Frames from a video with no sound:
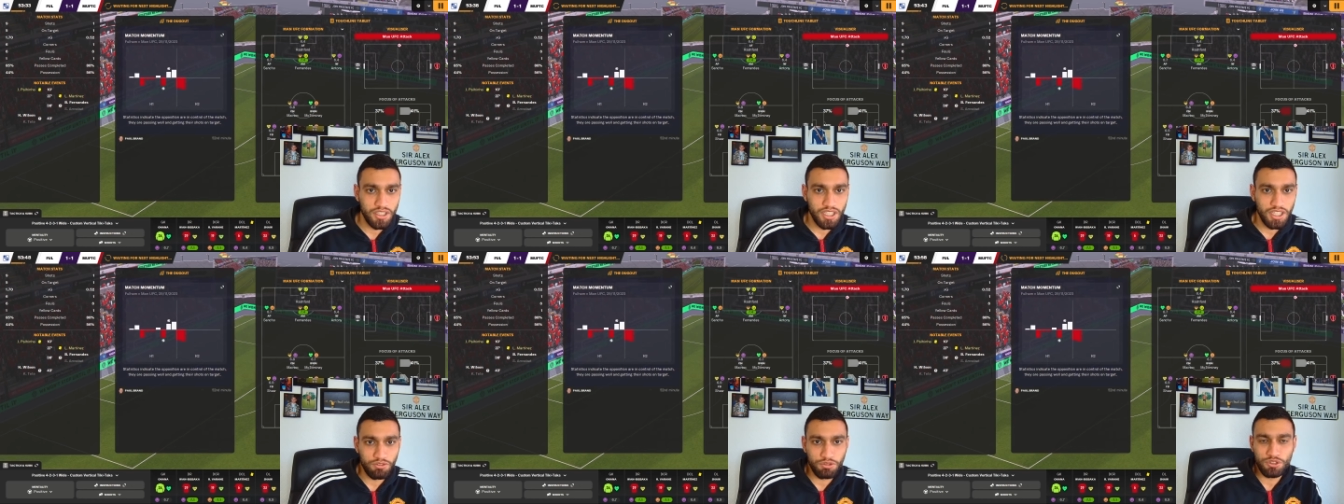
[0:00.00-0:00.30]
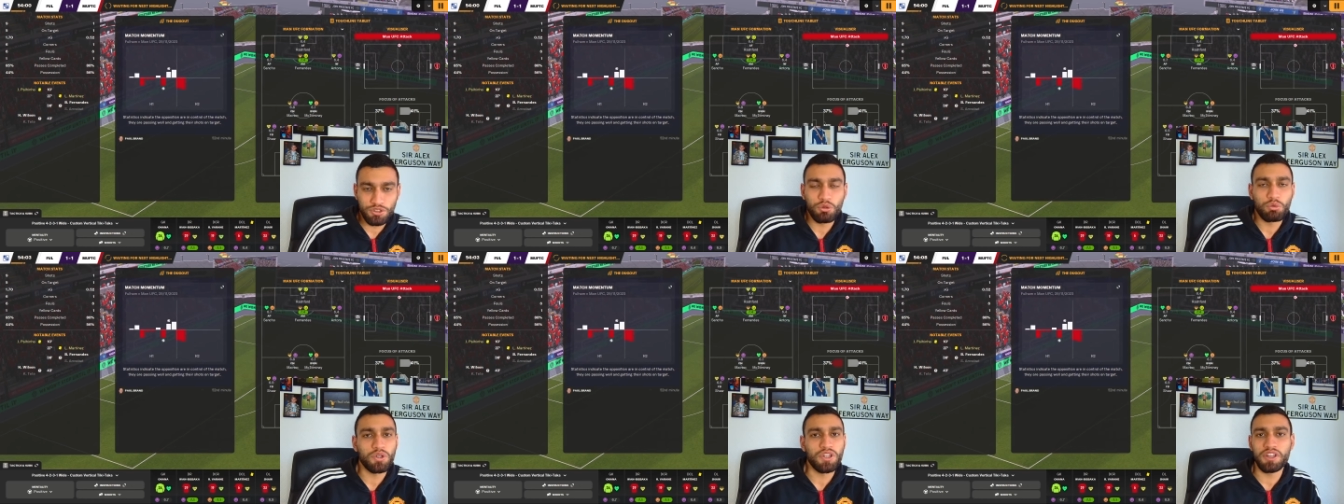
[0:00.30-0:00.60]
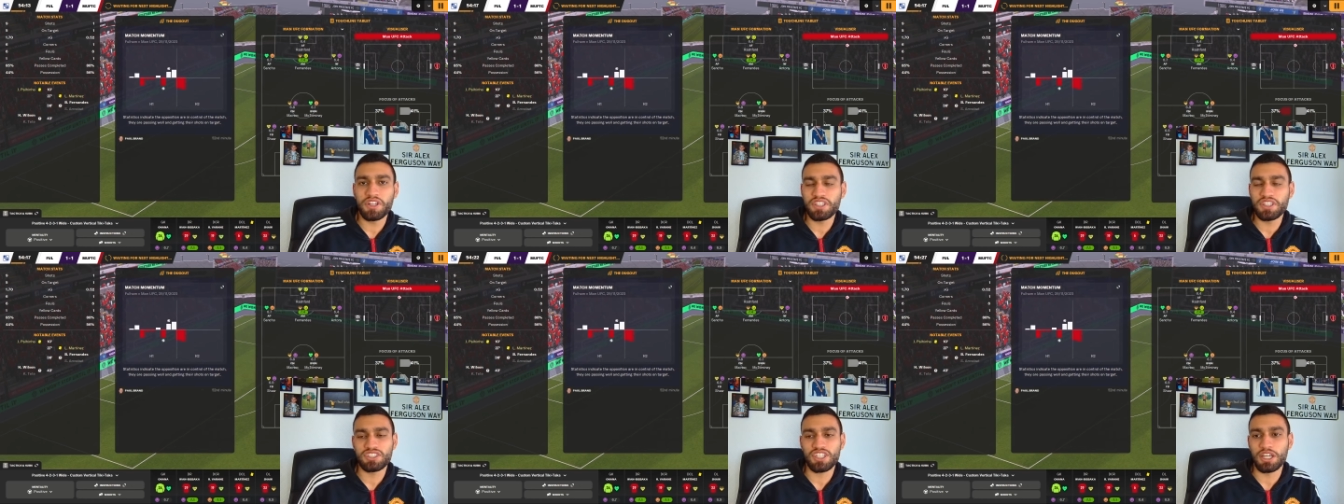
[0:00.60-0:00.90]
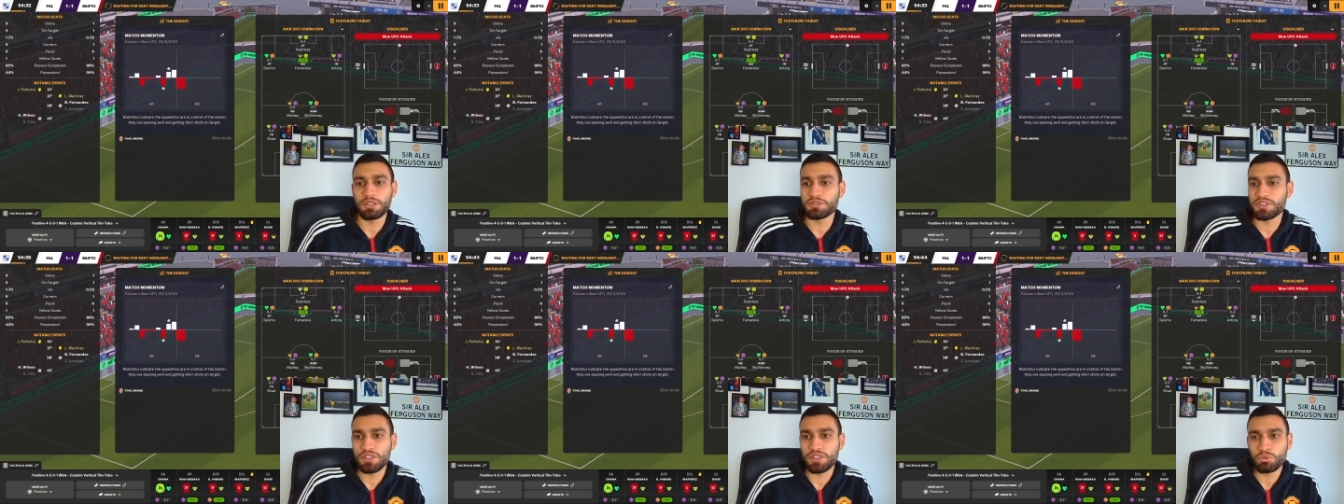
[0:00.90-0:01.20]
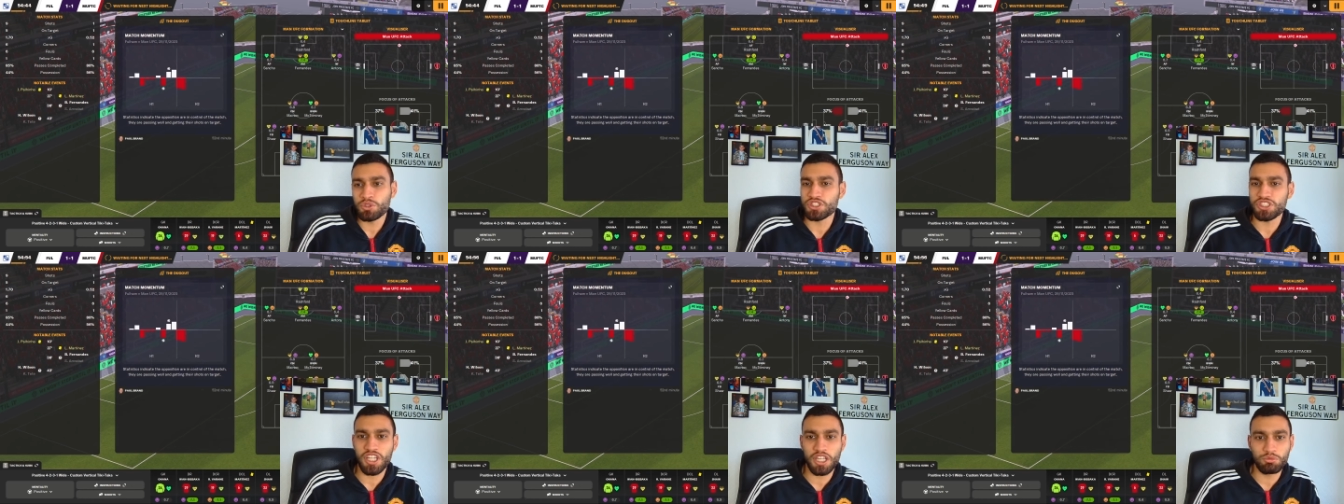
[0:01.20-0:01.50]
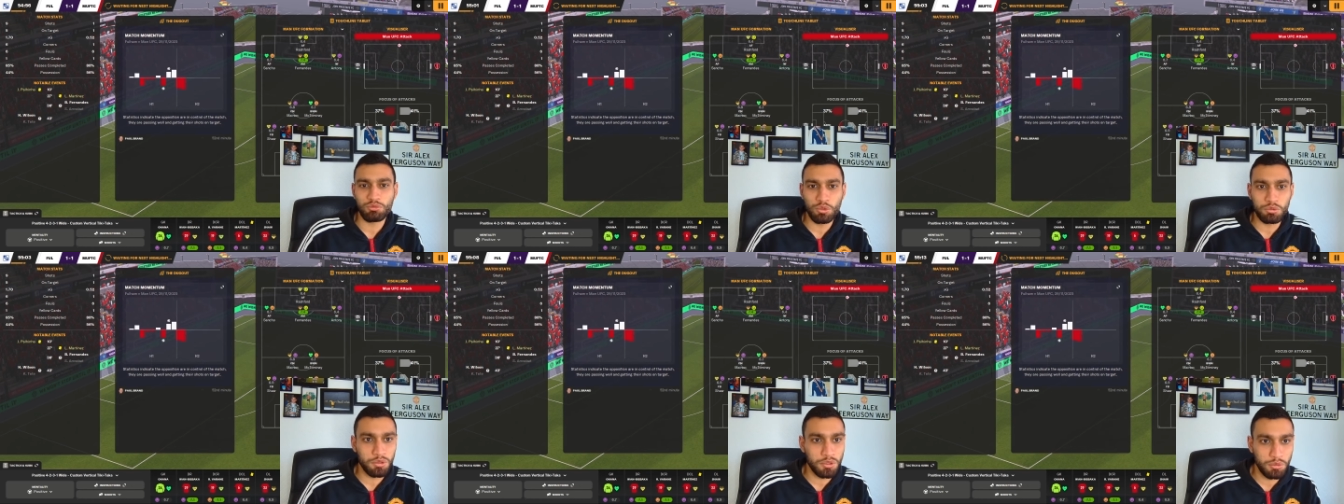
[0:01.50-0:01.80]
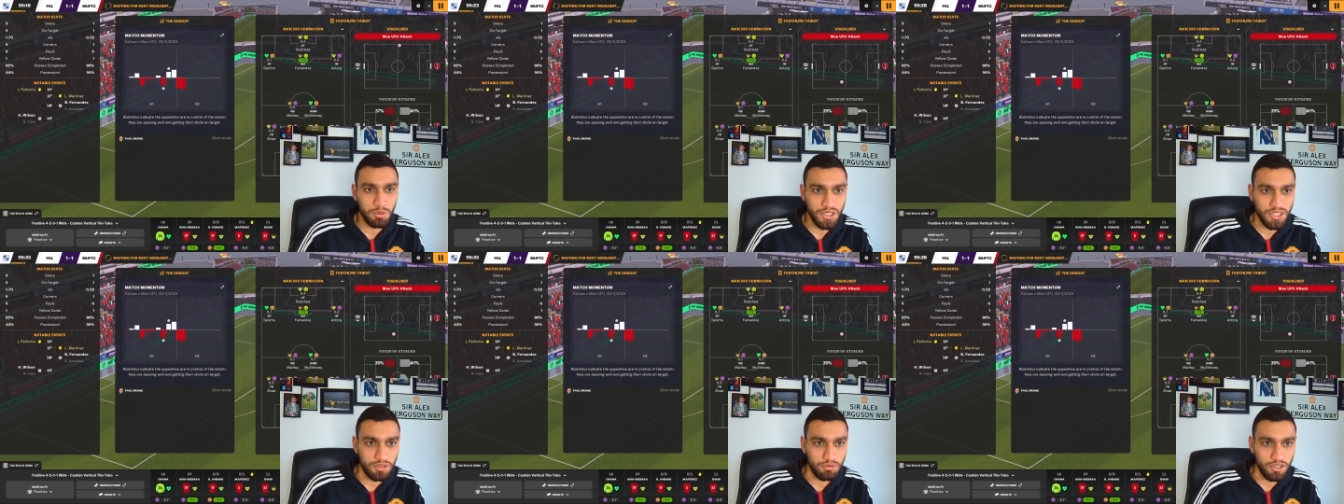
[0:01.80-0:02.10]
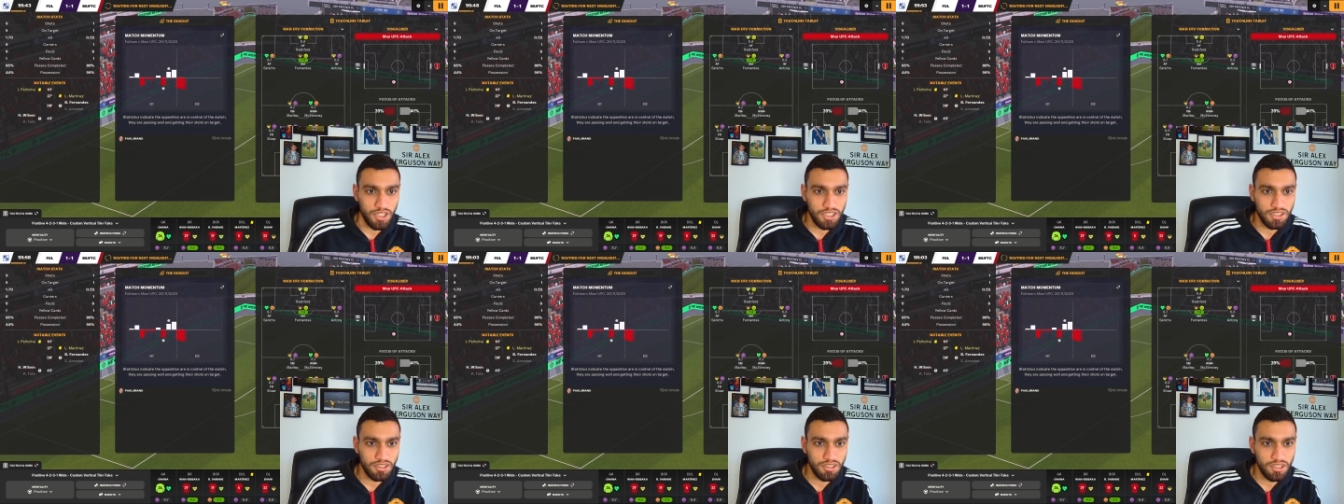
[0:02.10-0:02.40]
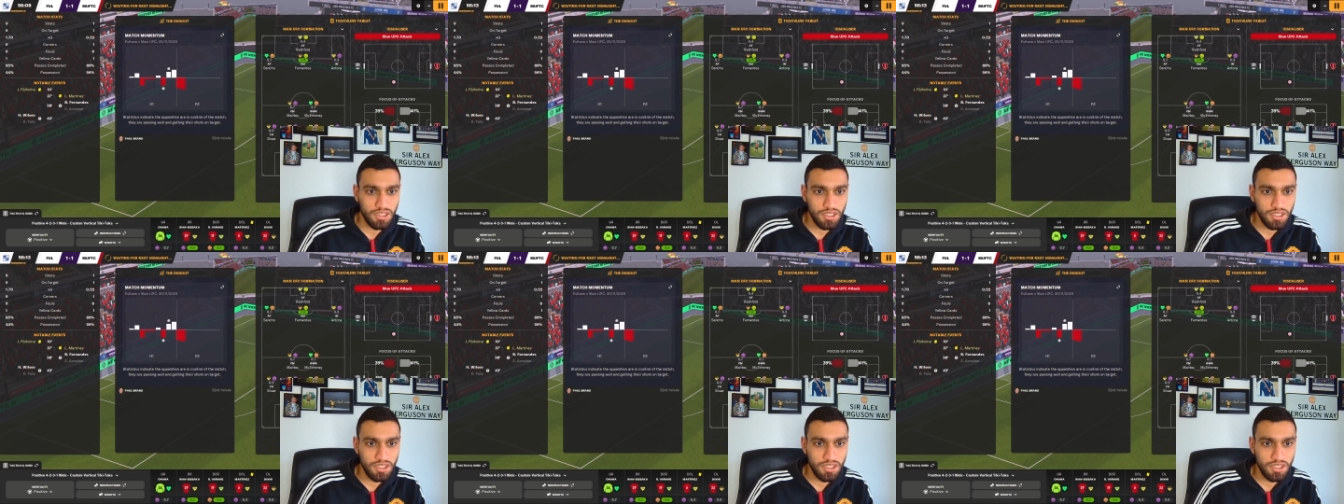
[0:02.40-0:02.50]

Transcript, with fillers: If we don't win these games, then which game will we win, right?